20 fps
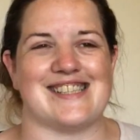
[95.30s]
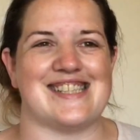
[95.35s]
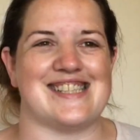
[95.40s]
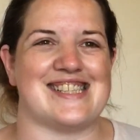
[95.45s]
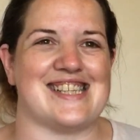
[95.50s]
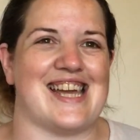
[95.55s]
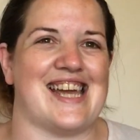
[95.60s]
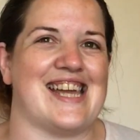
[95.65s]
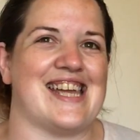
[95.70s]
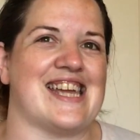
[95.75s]

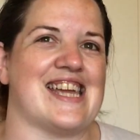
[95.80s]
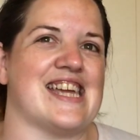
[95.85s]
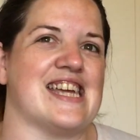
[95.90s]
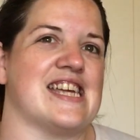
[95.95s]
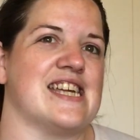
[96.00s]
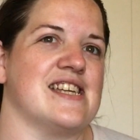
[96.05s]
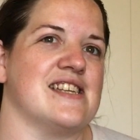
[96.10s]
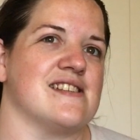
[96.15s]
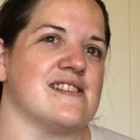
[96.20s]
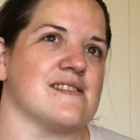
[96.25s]
Today
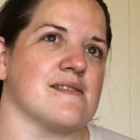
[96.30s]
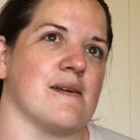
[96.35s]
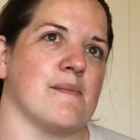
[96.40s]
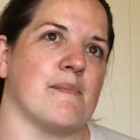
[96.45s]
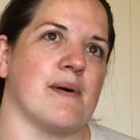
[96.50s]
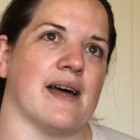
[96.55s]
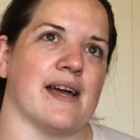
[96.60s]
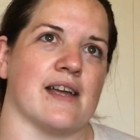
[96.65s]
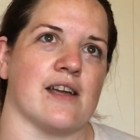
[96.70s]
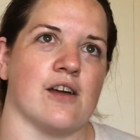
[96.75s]
is
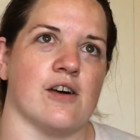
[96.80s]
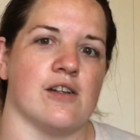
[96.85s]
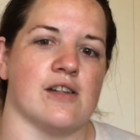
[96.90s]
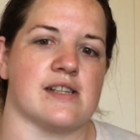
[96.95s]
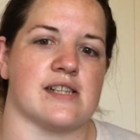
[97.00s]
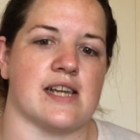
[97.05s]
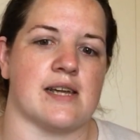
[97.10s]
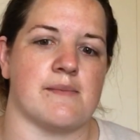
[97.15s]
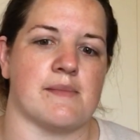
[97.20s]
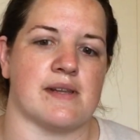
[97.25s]
Bank
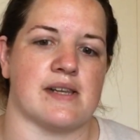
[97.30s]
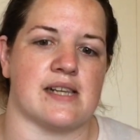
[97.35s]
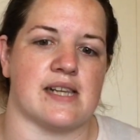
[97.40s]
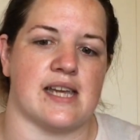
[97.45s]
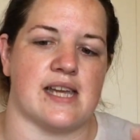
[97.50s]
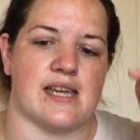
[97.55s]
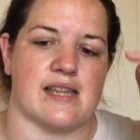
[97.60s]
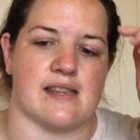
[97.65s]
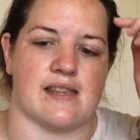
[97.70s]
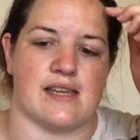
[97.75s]
Holiday
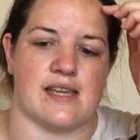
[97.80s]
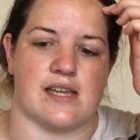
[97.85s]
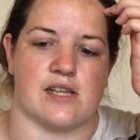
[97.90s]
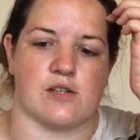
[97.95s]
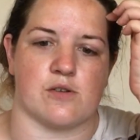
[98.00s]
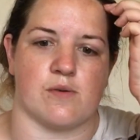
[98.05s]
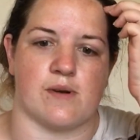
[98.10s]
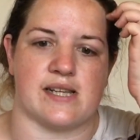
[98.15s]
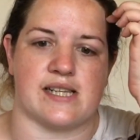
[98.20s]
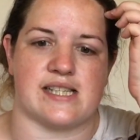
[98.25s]
Monday,
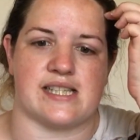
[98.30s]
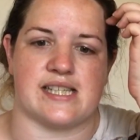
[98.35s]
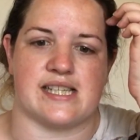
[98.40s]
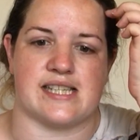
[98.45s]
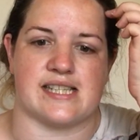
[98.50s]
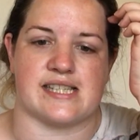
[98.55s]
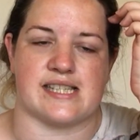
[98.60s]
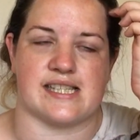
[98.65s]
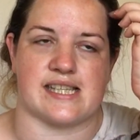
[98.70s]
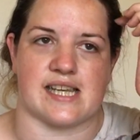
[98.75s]
the
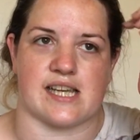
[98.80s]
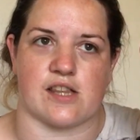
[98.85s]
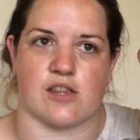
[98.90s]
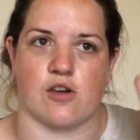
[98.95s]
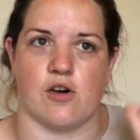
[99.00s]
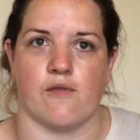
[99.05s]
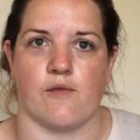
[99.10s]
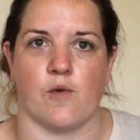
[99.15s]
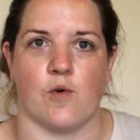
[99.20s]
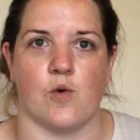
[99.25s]

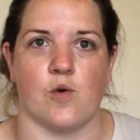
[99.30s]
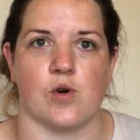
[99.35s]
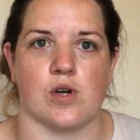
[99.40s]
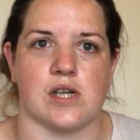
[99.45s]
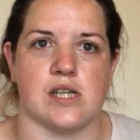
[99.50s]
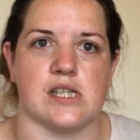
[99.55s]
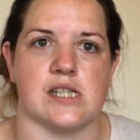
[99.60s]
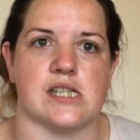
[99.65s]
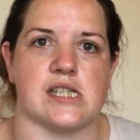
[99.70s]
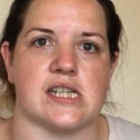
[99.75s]
26th of
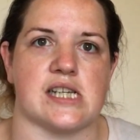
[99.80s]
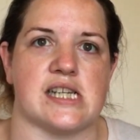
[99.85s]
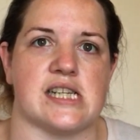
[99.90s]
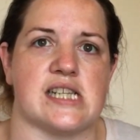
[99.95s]
August.